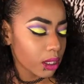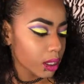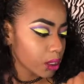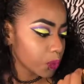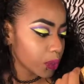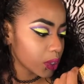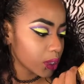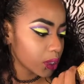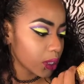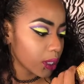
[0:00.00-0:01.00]
This one,
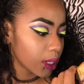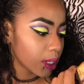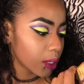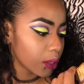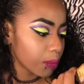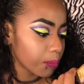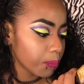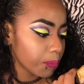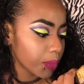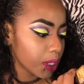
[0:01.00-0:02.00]
uh,
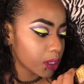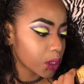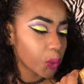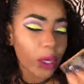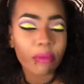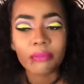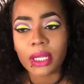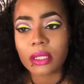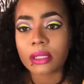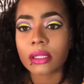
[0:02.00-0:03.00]
is 12
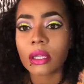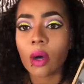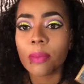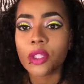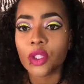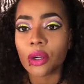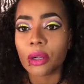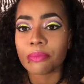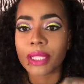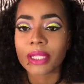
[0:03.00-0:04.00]
months. The open jar
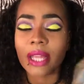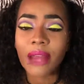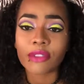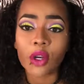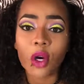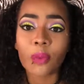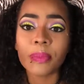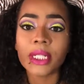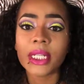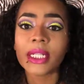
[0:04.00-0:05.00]
means after
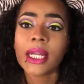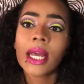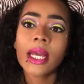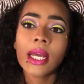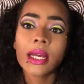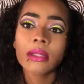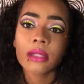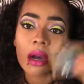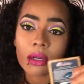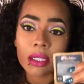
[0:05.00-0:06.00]
opening,
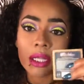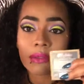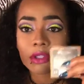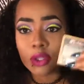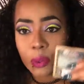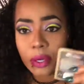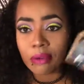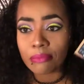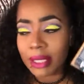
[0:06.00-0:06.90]
toss it after 12